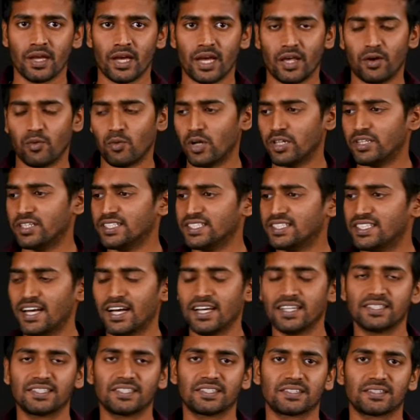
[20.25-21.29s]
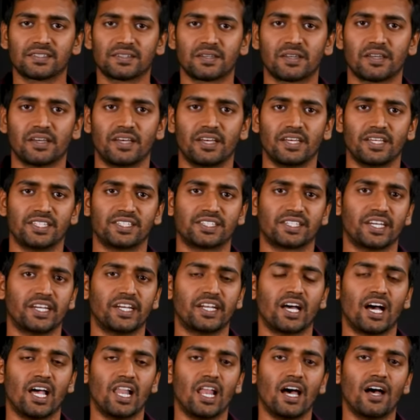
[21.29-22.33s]
And what this does is
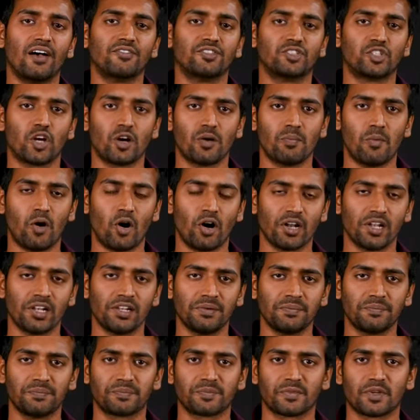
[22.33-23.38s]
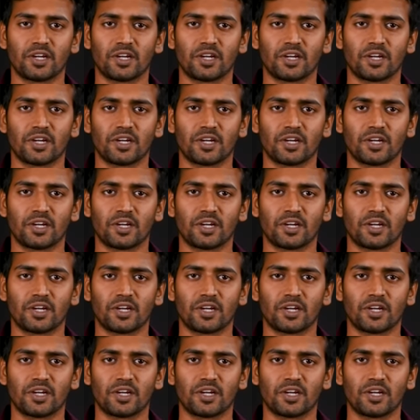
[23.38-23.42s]
it allows your model